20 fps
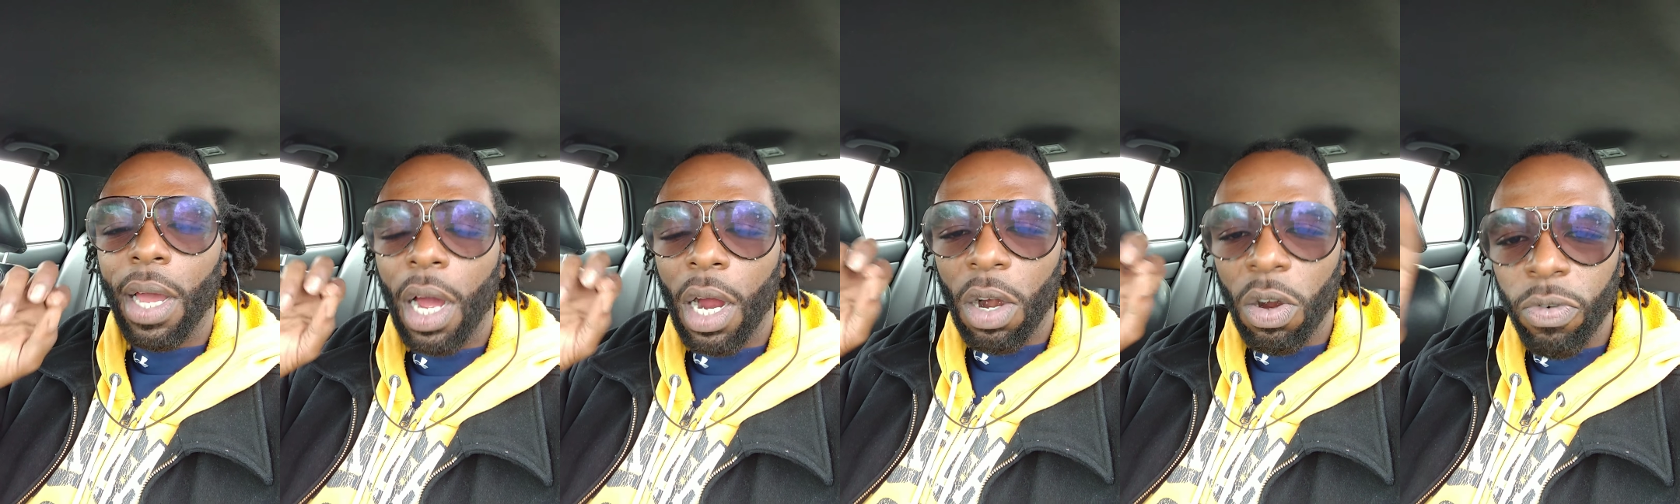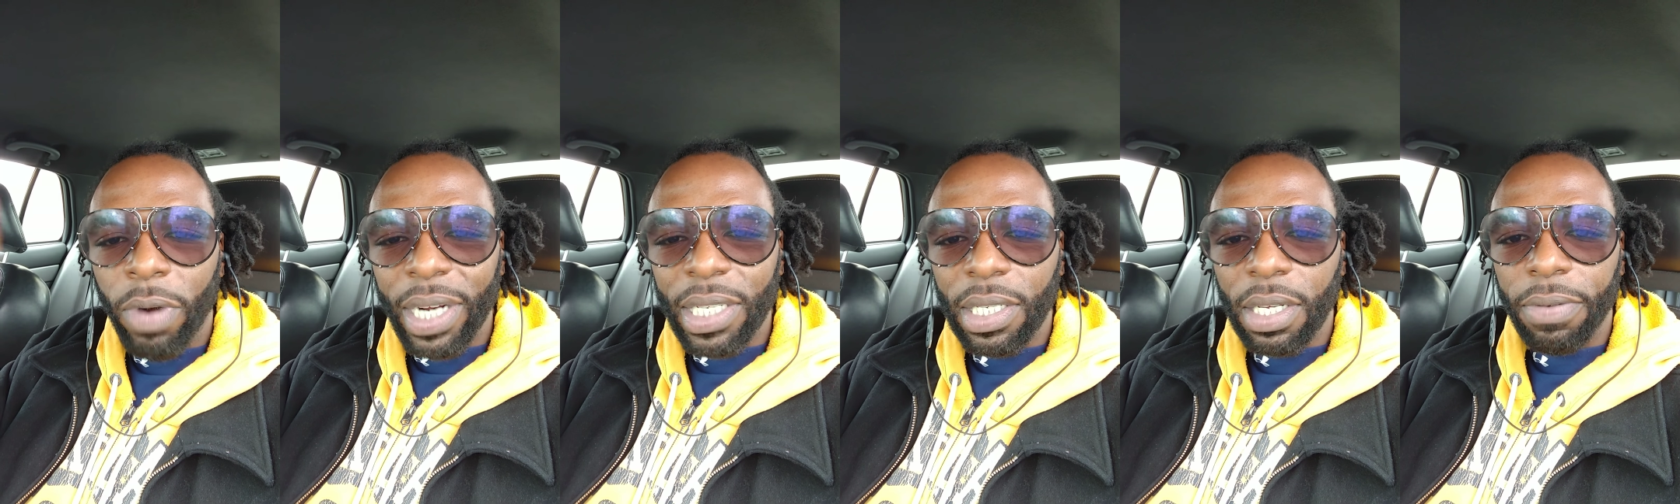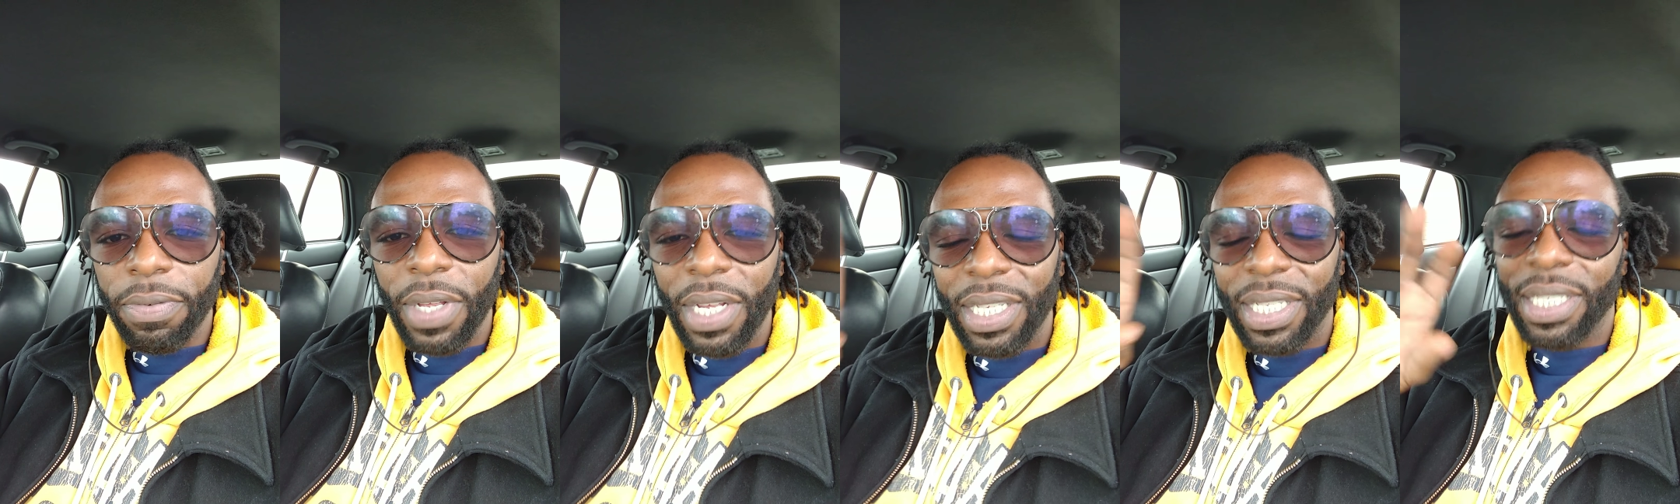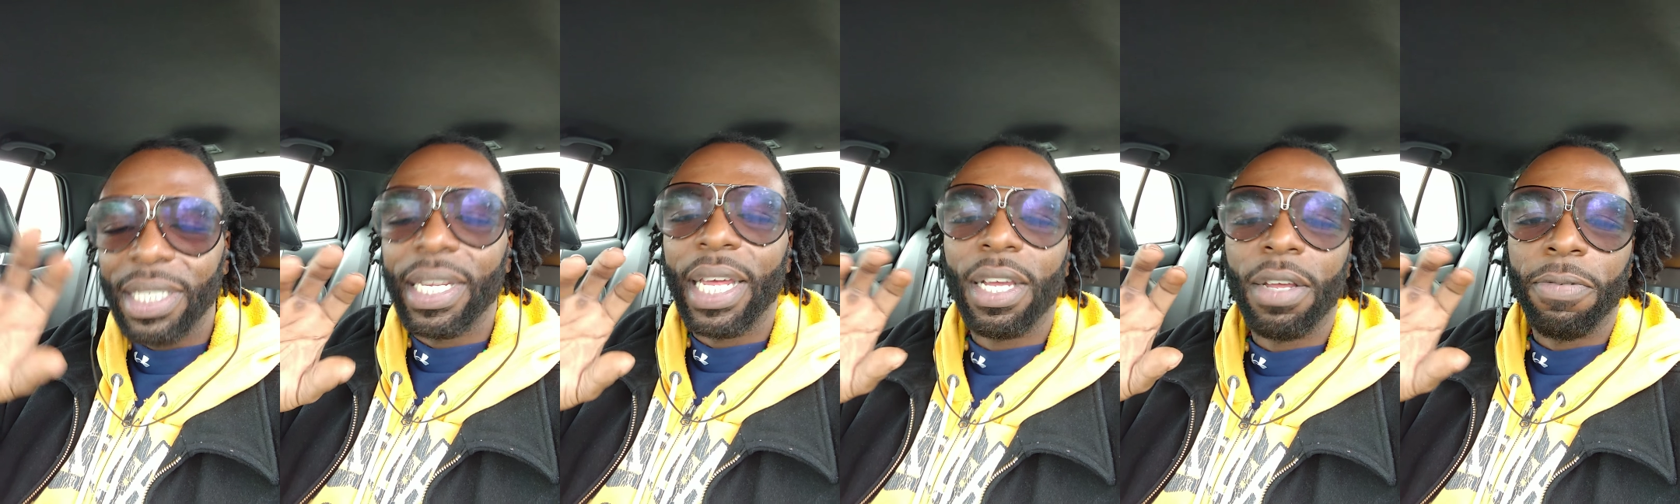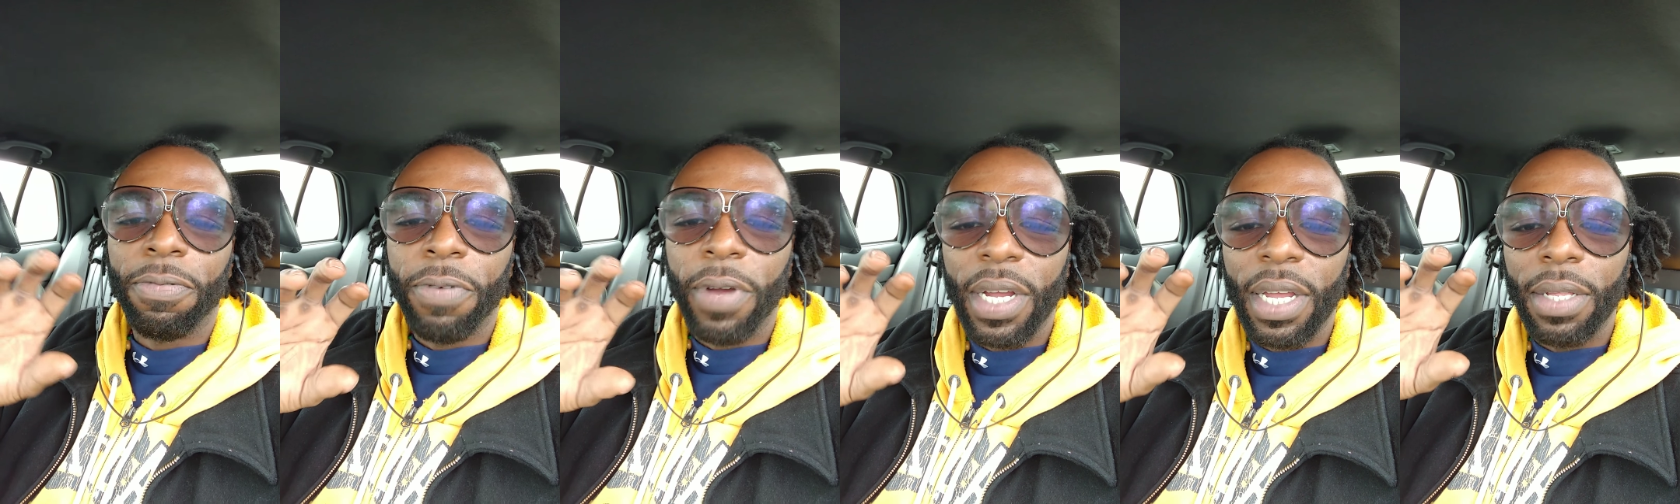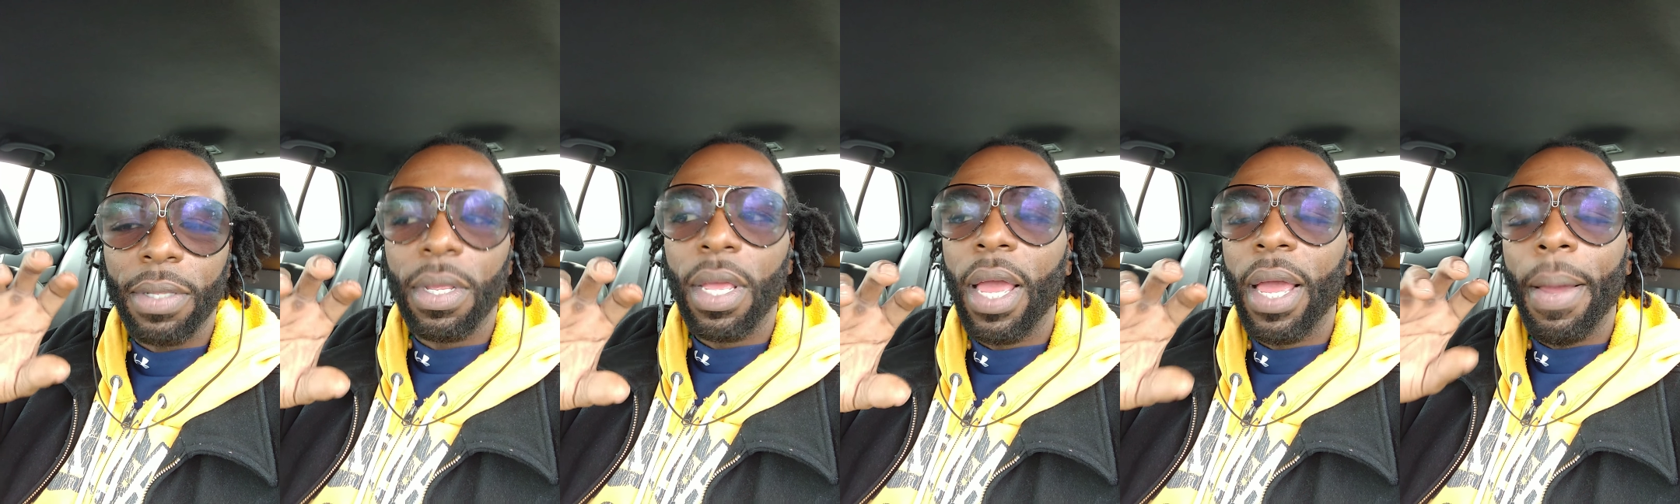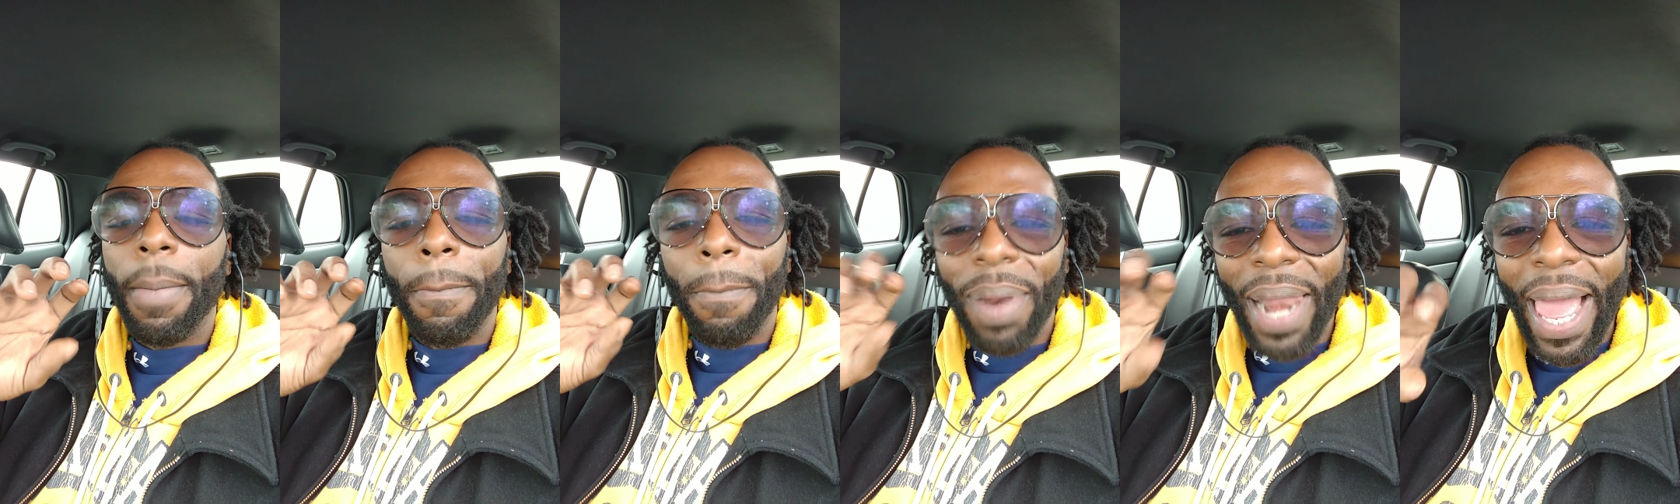aggressive, just like a fucking
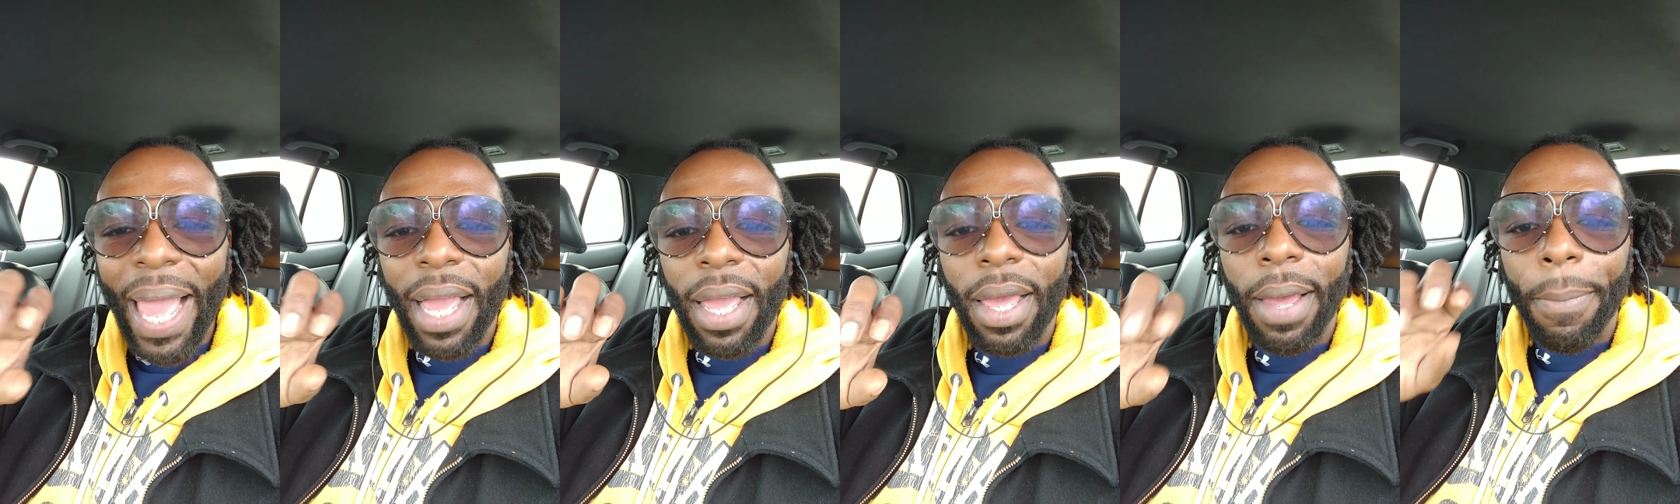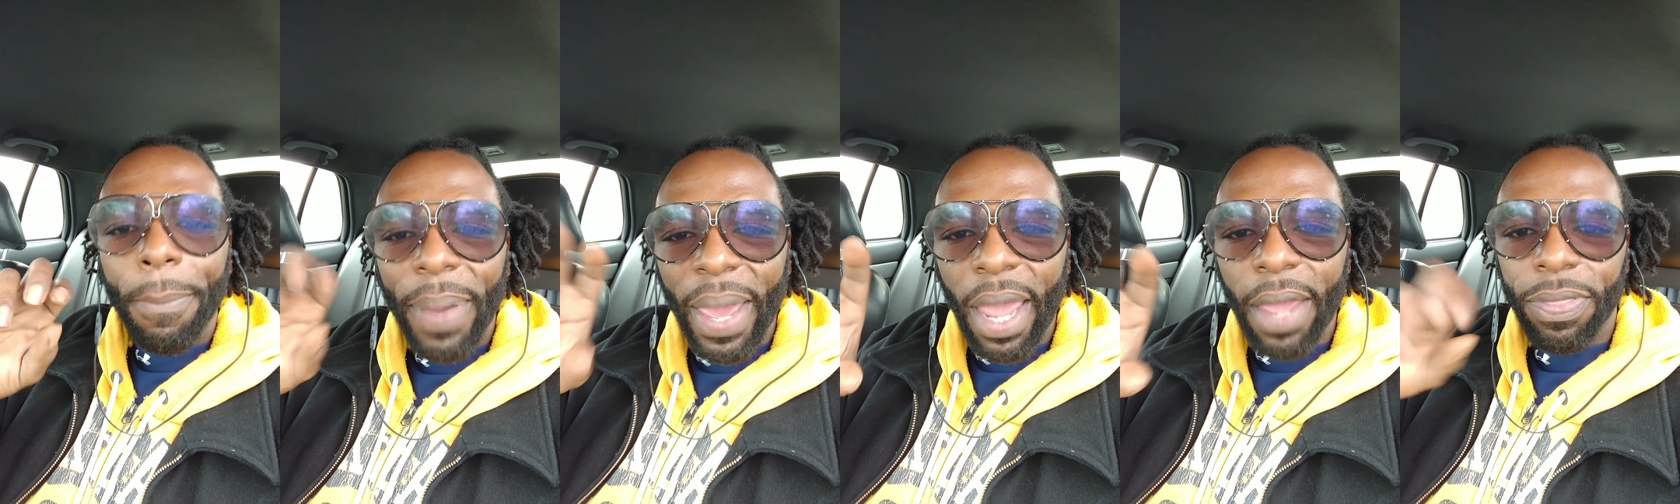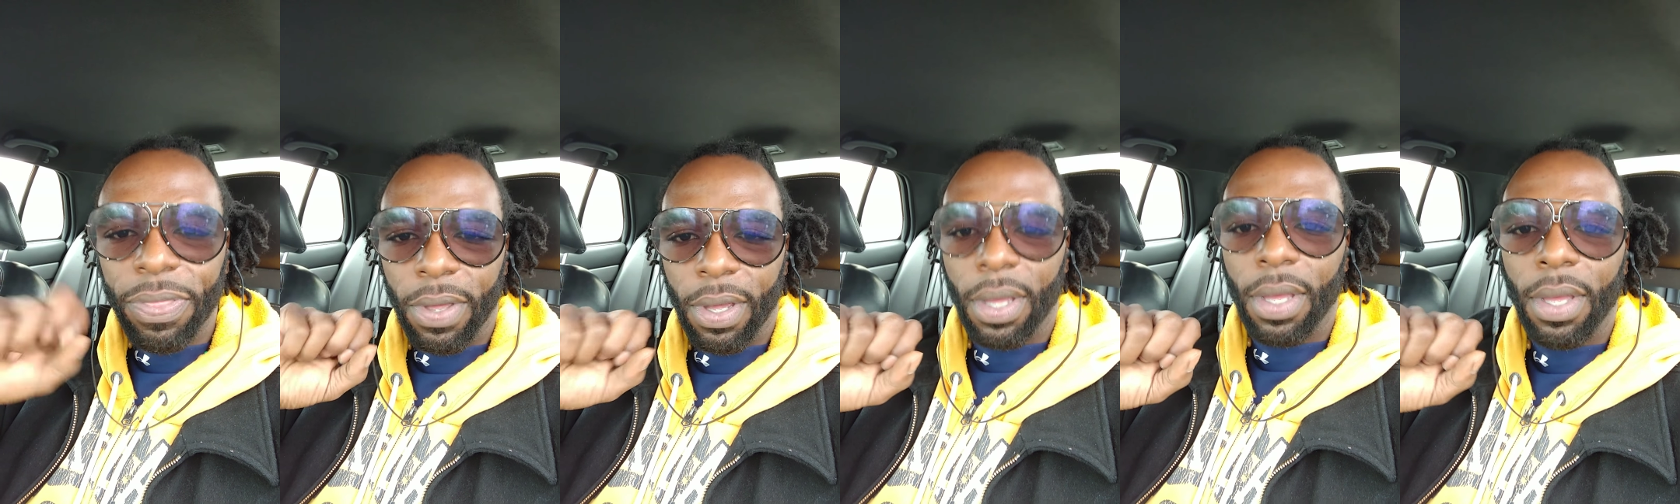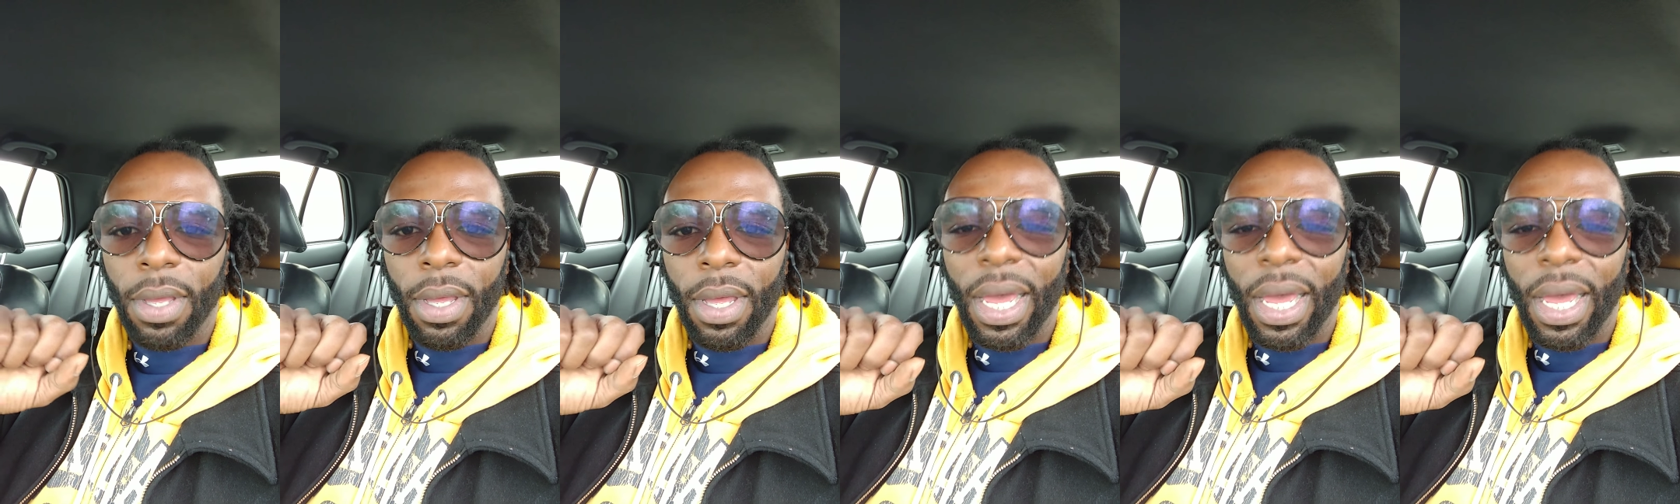black panther,